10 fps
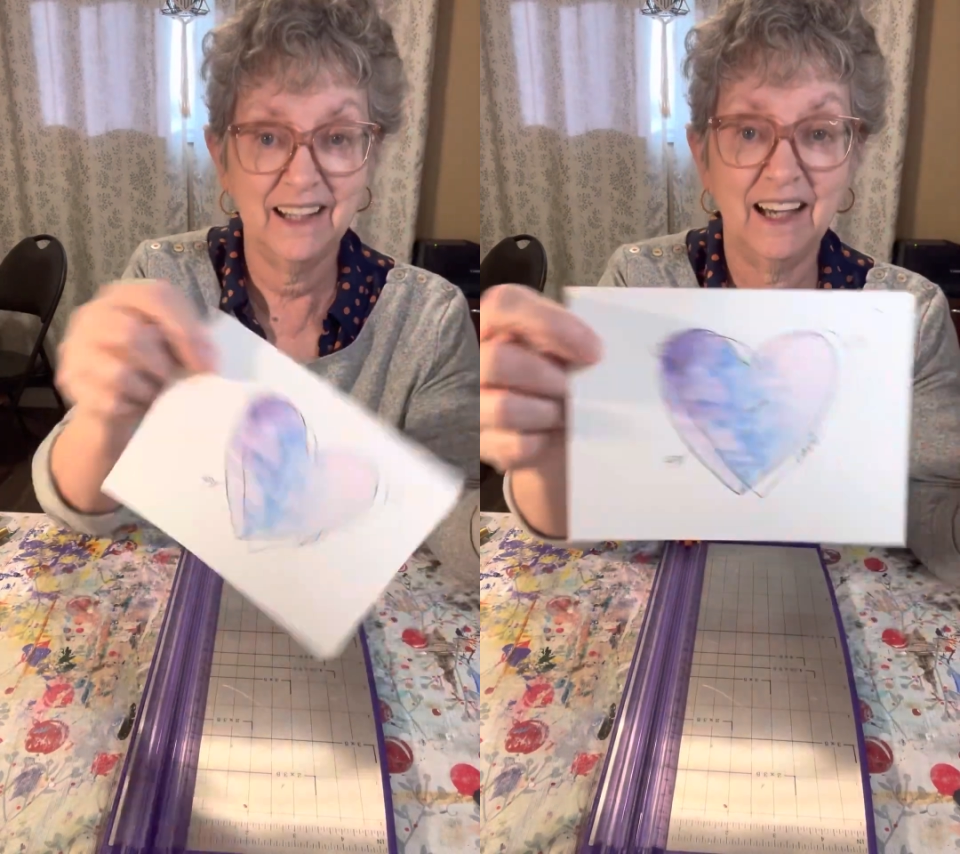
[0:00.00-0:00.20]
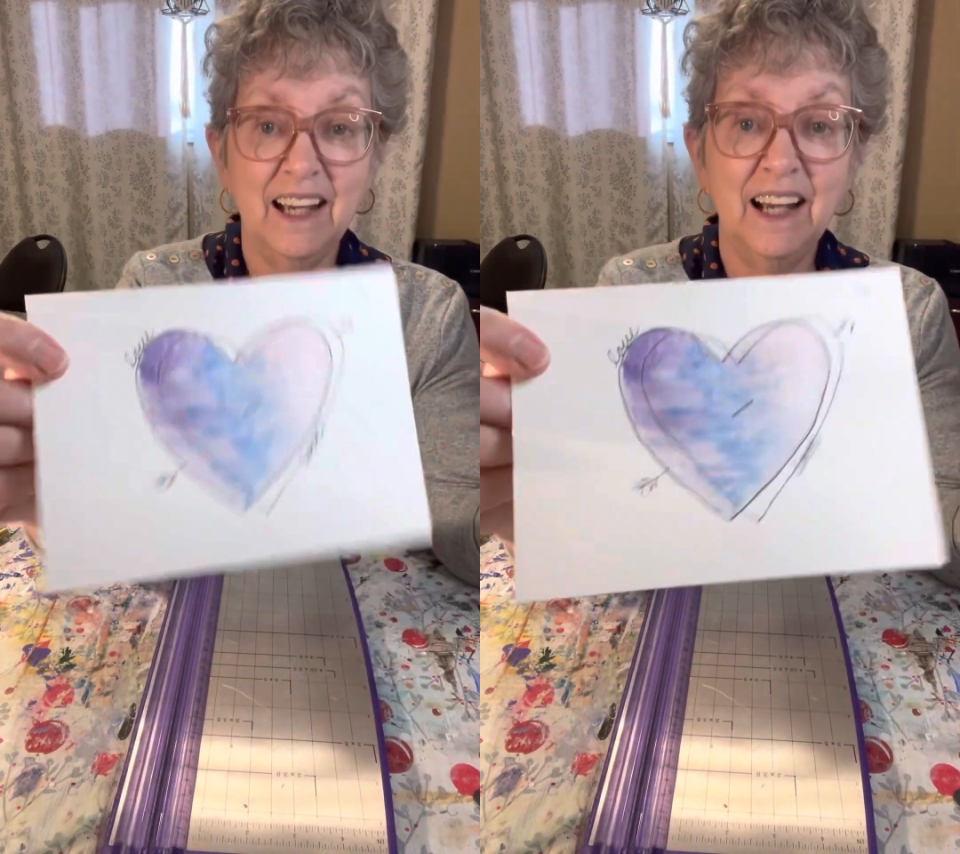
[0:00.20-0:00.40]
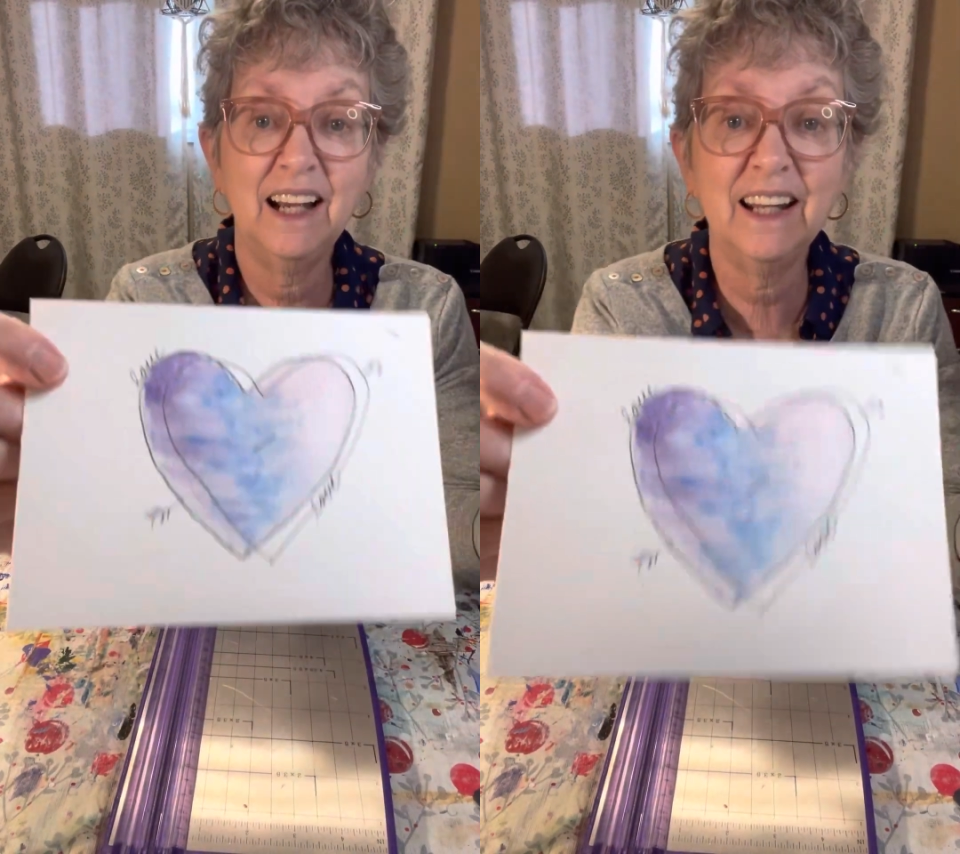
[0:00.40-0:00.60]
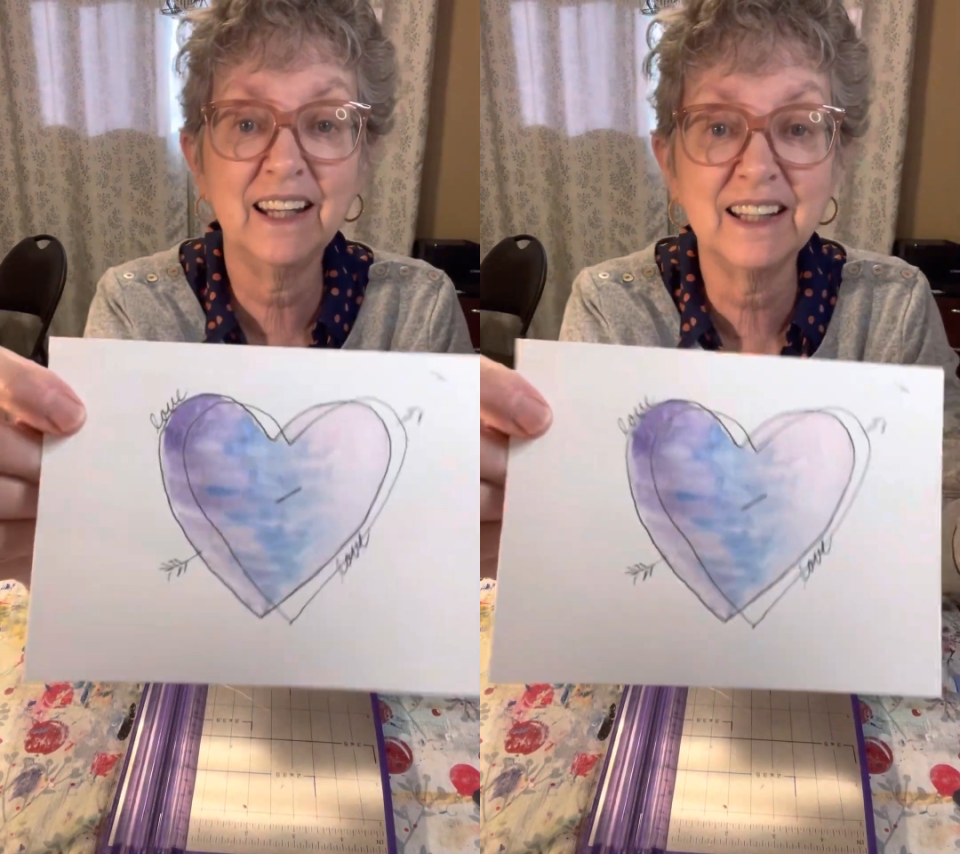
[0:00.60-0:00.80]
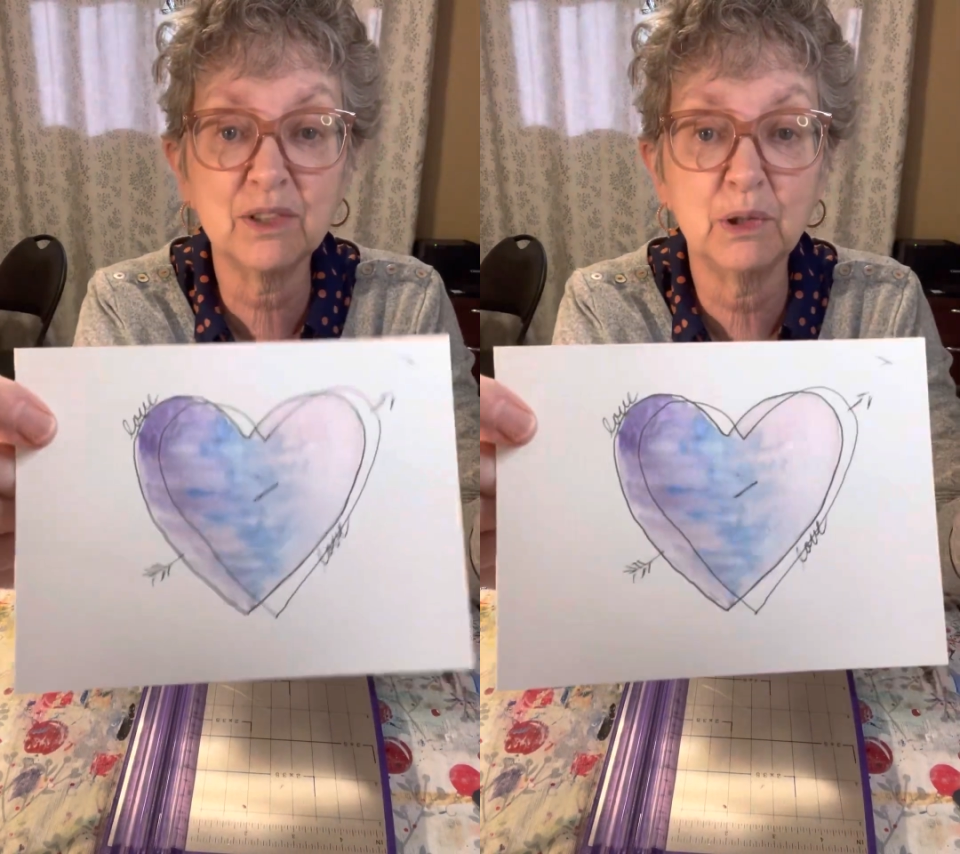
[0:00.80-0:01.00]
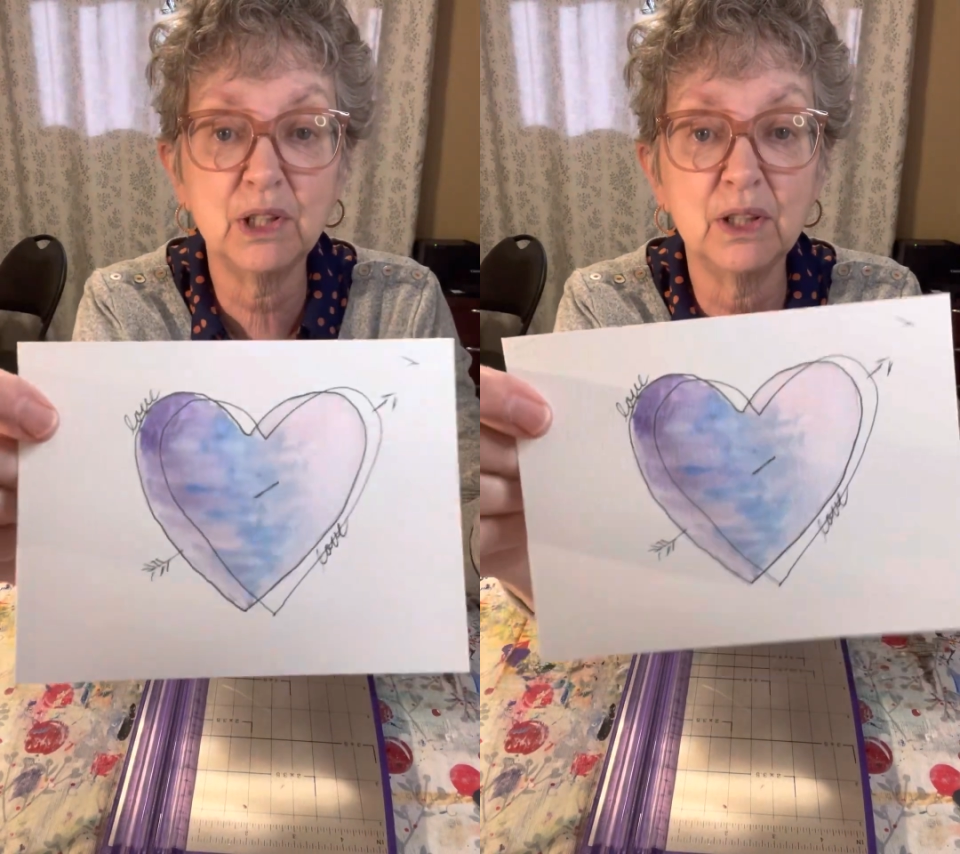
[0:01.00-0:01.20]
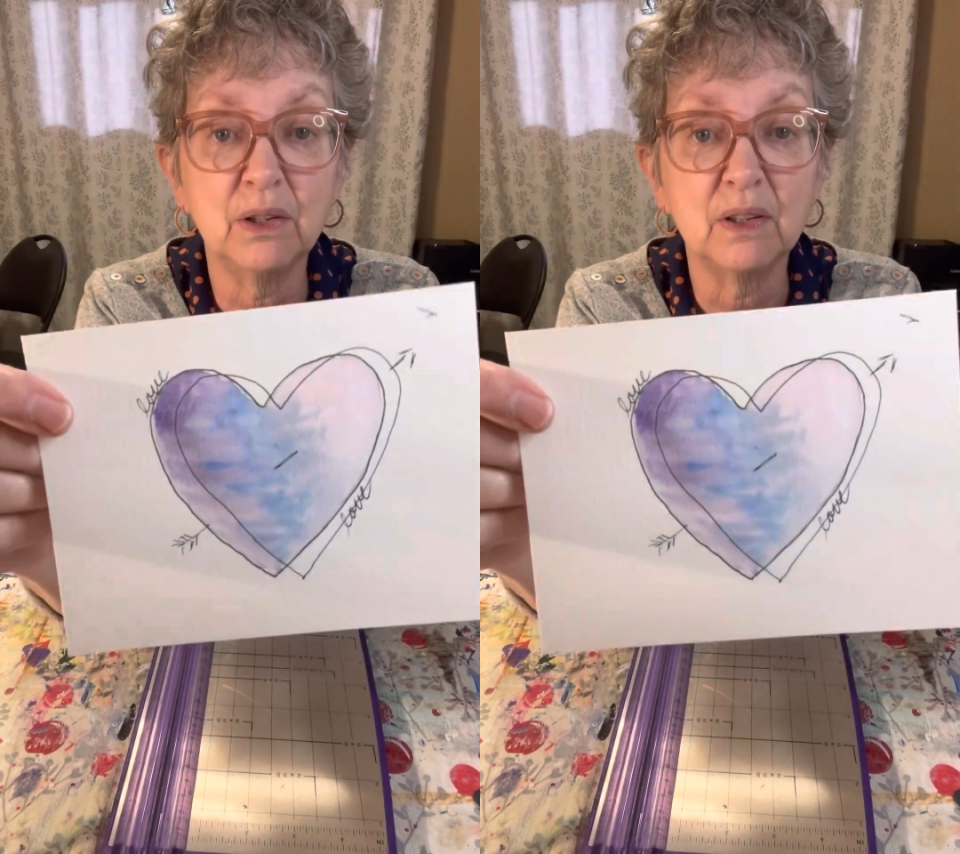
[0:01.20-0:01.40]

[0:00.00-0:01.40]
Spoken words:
I like this one too.